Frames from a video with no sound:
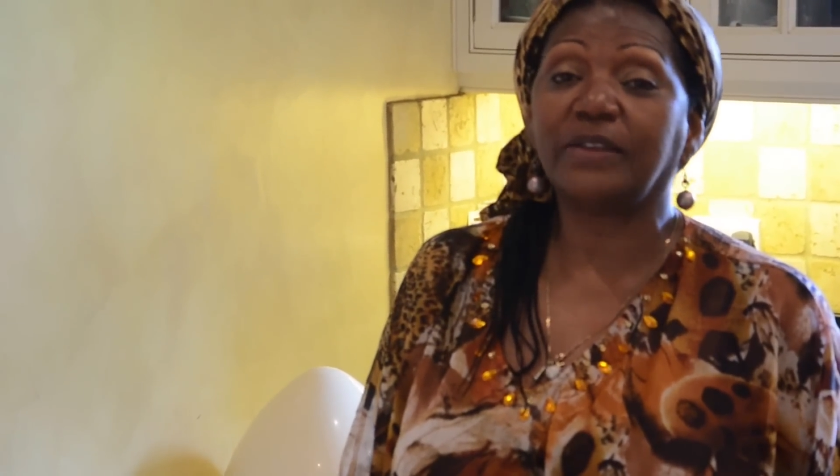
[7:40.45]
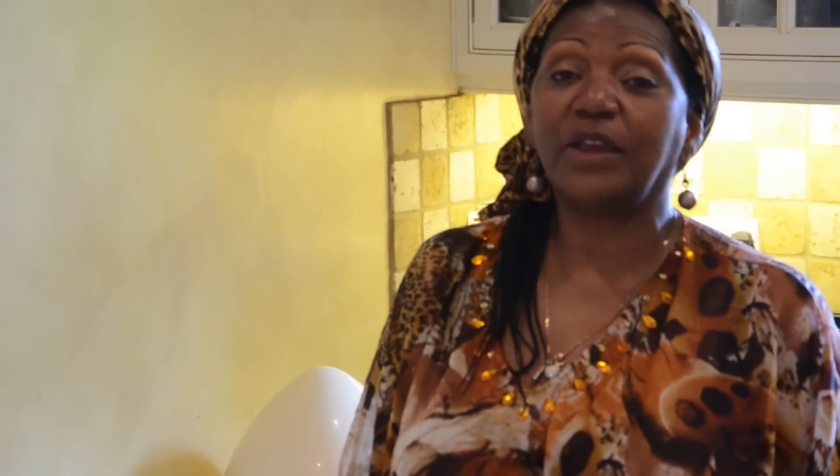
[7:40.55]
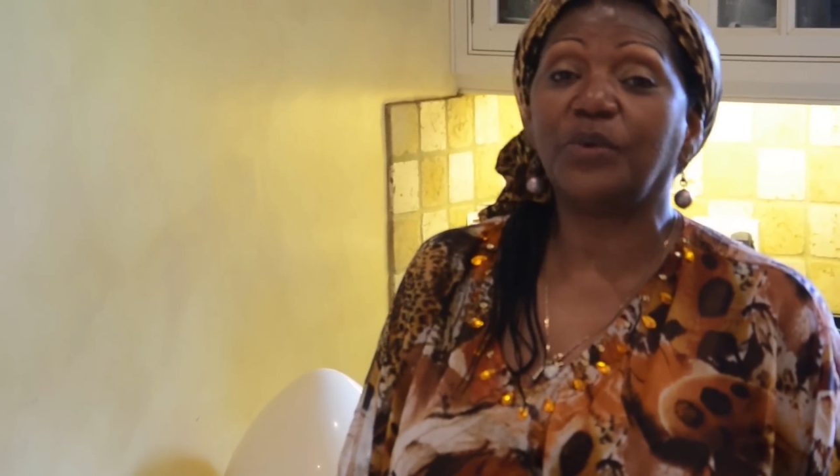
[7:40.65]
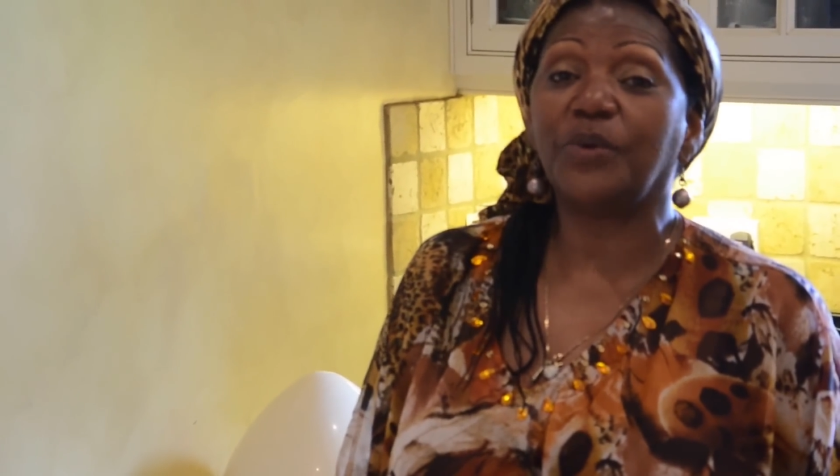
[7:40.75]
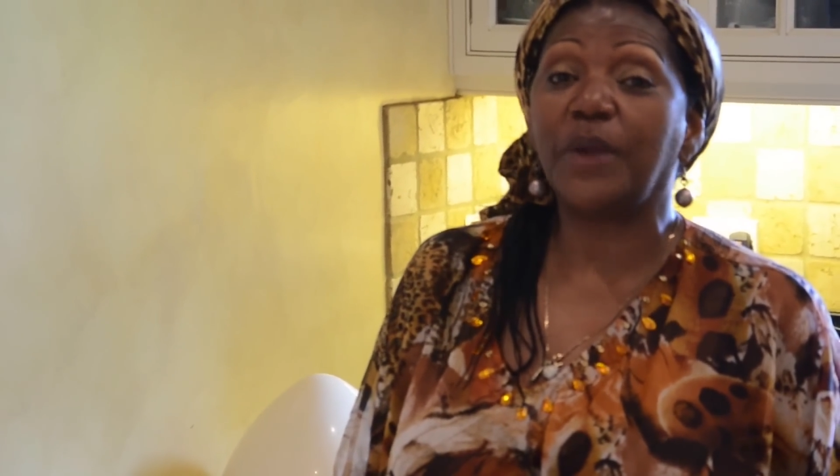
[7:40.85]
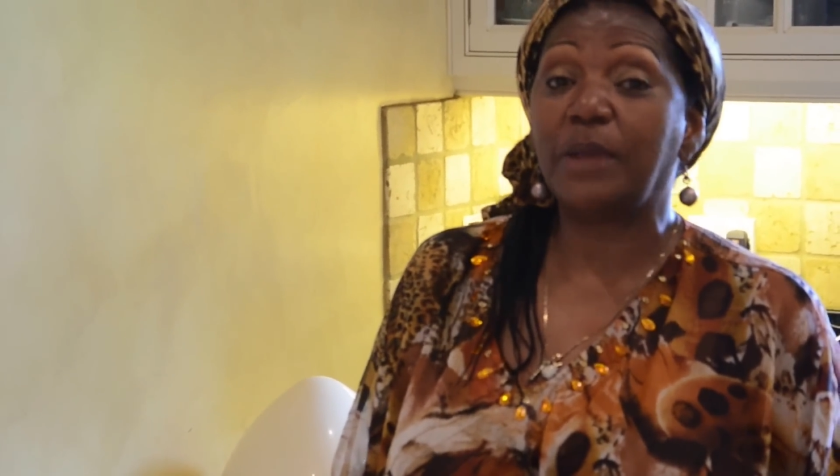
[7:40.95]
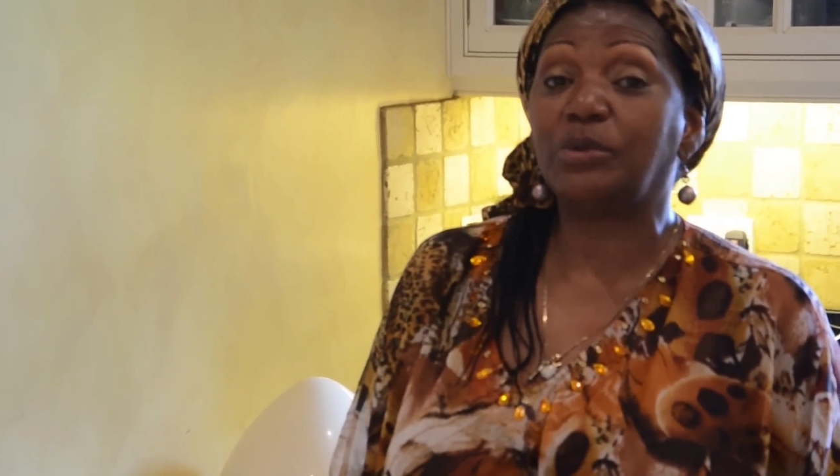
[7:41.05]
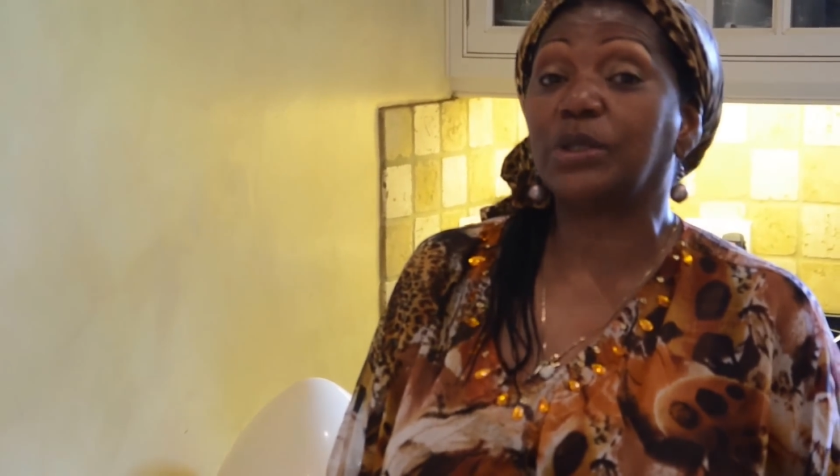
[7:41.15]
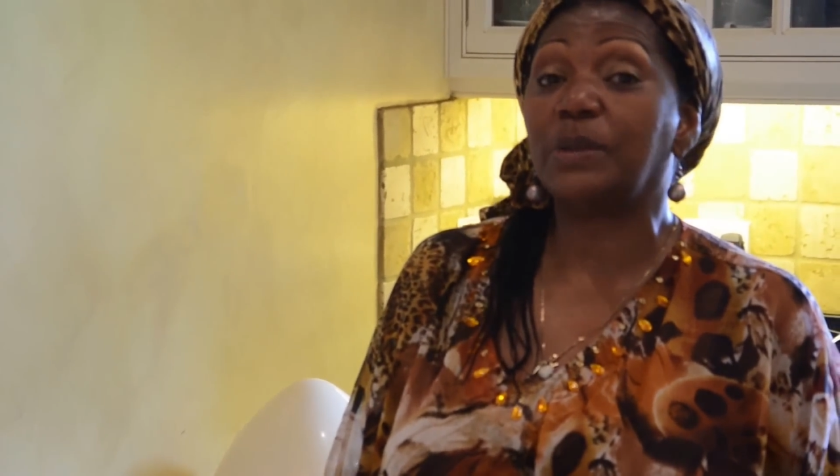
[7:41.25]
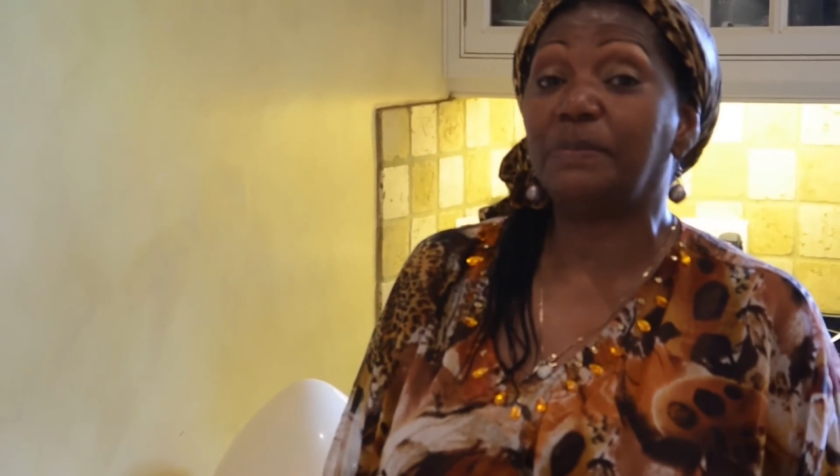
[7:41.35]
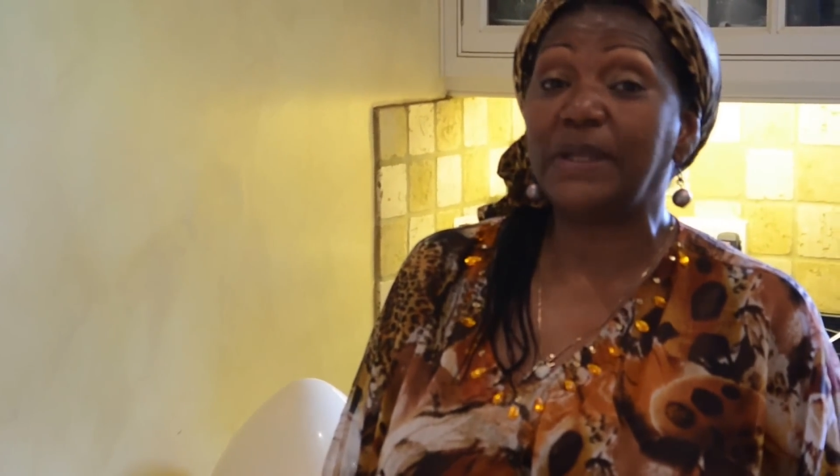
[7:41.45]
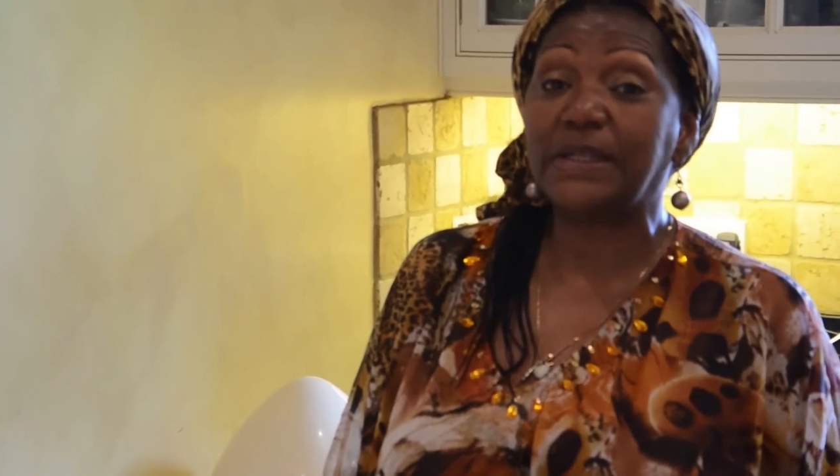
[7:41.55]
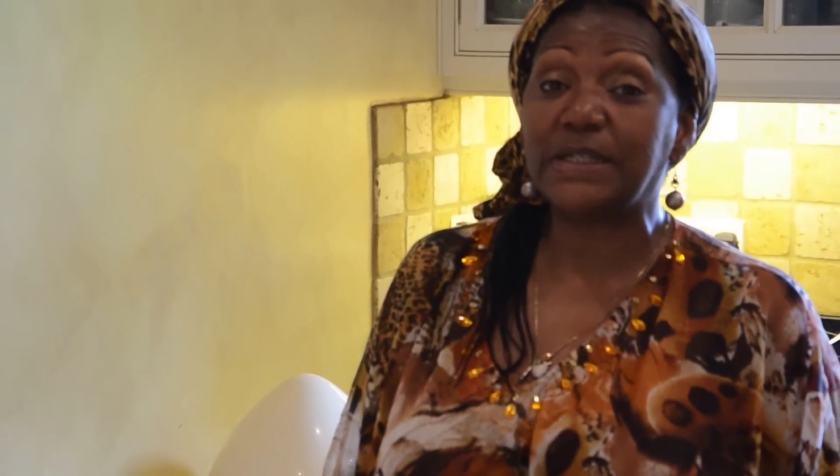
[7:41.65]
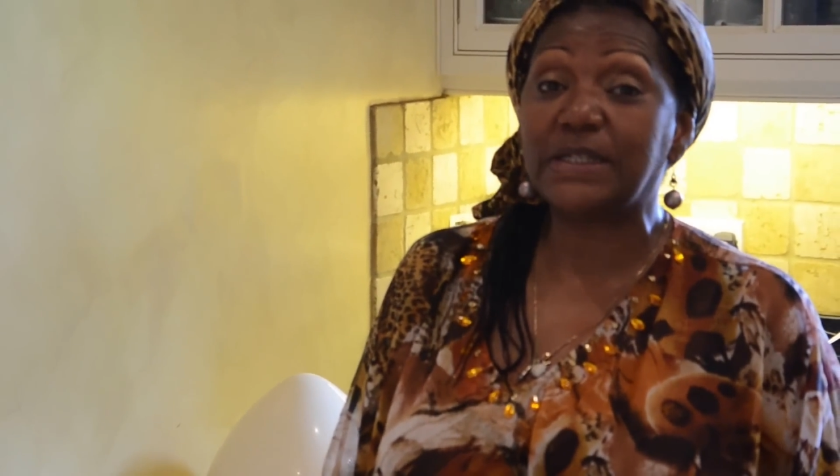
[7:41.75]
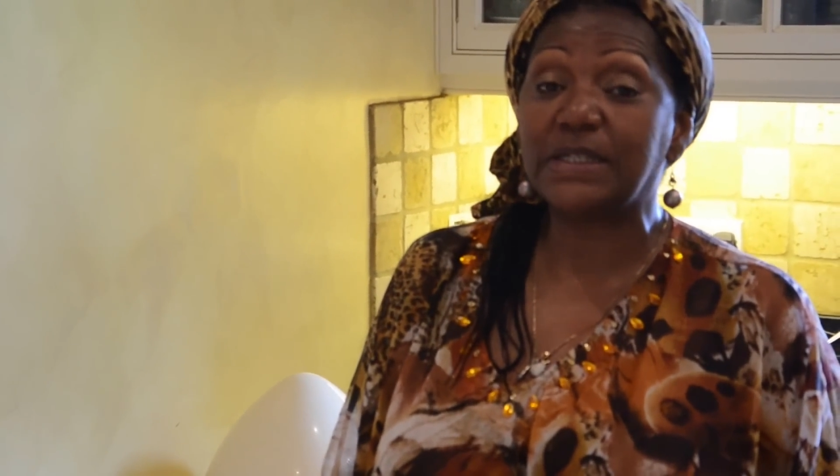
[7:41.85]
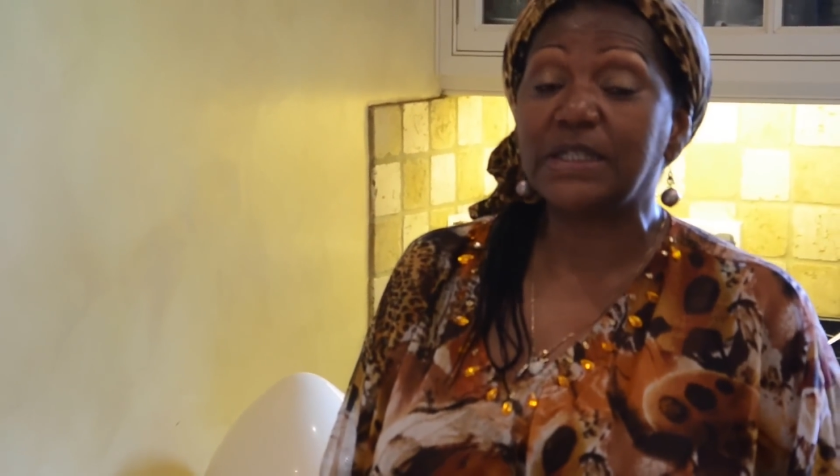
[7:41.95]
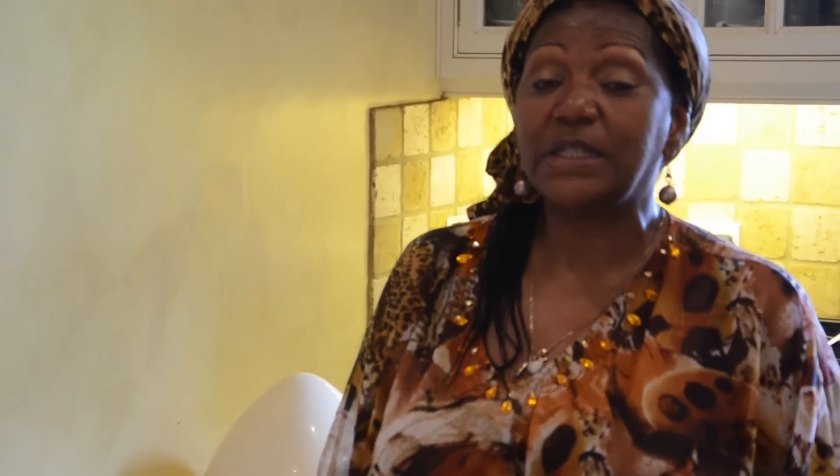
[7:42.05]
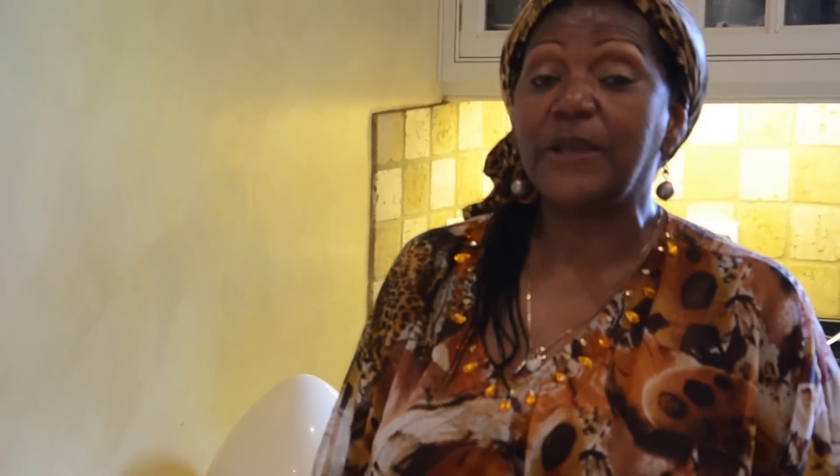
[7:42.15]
that we were able to complete it,